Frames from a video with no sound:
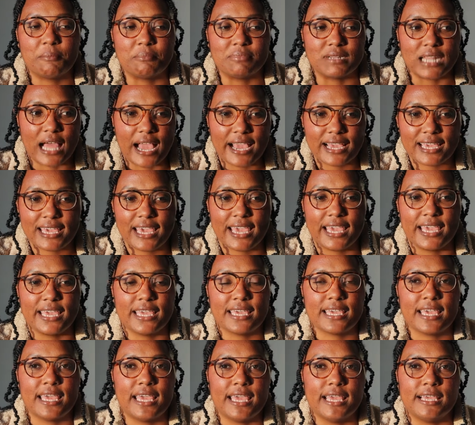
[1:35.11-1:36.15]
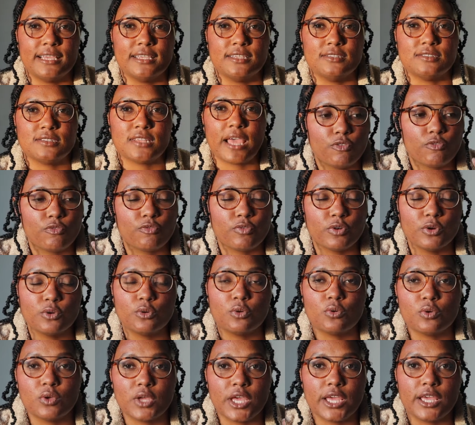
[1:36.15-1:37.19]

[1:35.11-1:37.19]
Black Cake is fruit